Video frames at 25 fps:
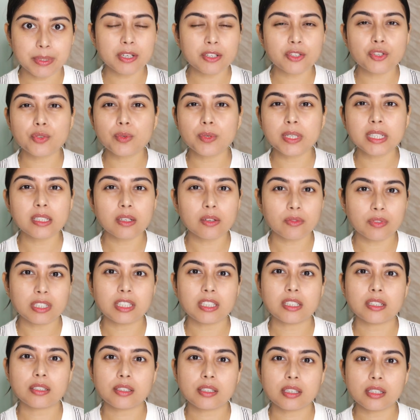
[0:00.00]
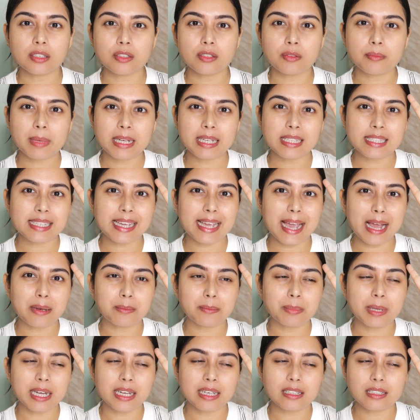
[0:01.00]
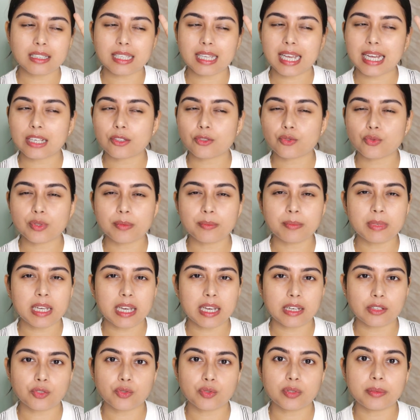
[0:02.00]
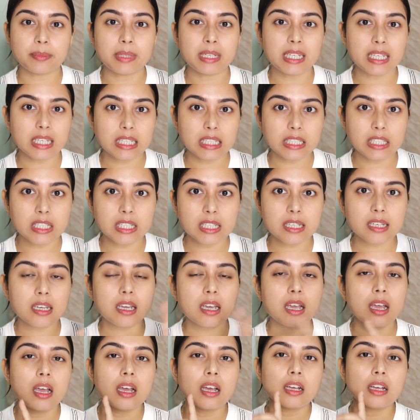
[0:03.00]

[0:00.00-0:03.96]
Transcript: But during the winter season, my scalp gets extremely itchy.